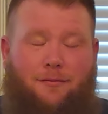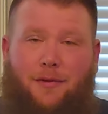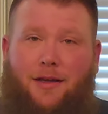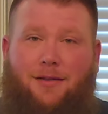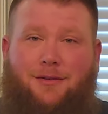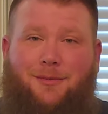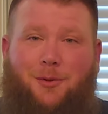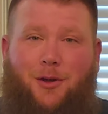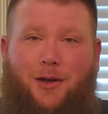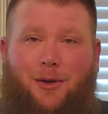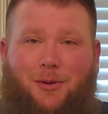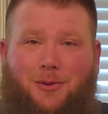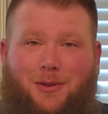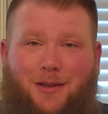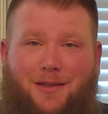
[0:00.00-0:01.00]
and some
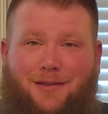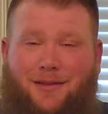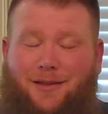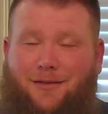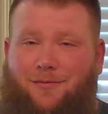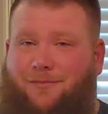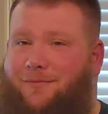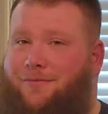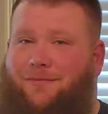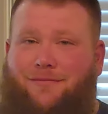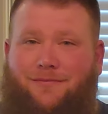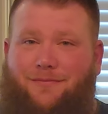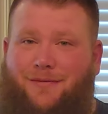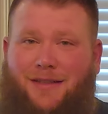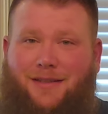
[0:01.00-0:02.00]
Creole seasoning.
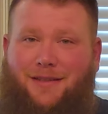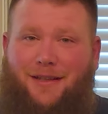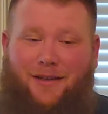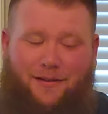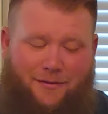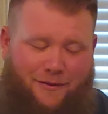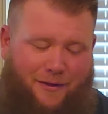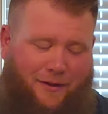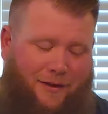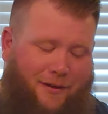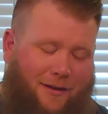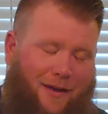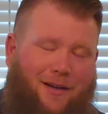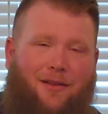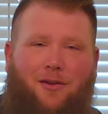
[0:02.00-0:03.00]
That's it.
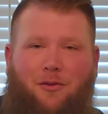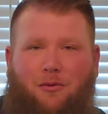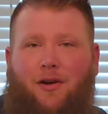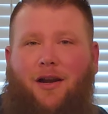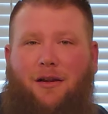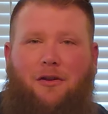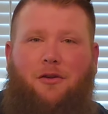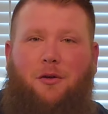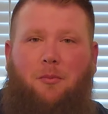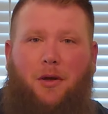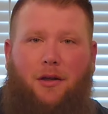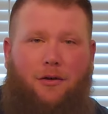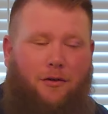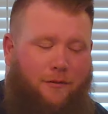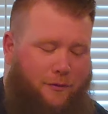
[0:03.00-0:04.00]
And a little regular
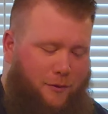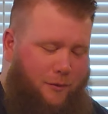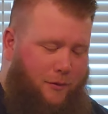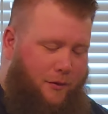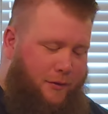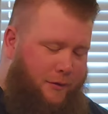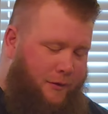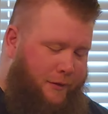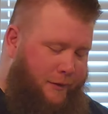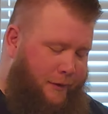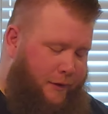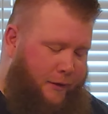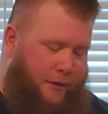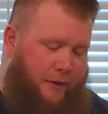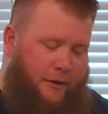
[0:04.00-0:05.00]
butter, of course.
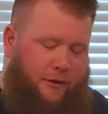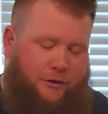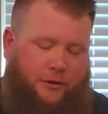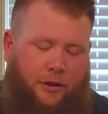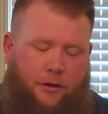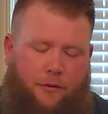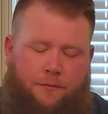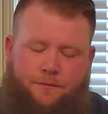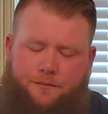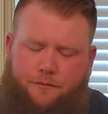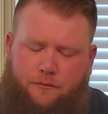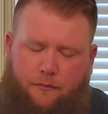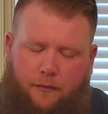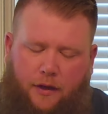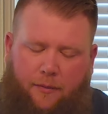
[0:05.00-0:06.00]
So
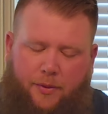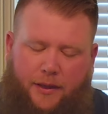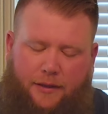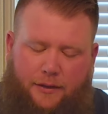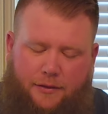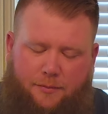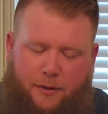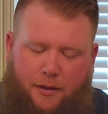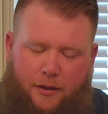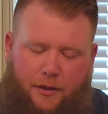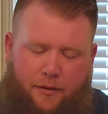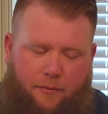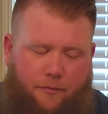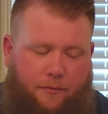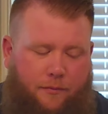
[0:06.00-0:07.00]
I picked this bird
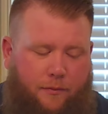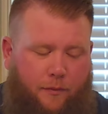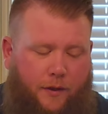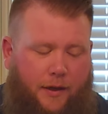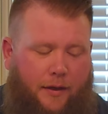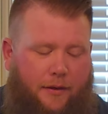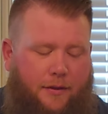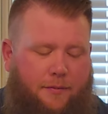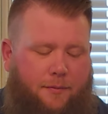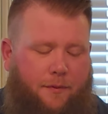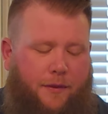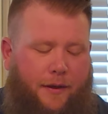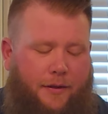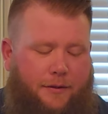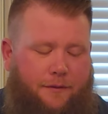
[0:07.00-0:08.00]
up. We got these
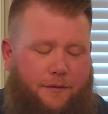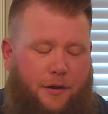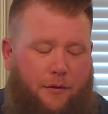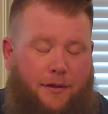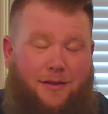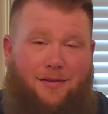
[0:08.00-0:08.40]
things of Tony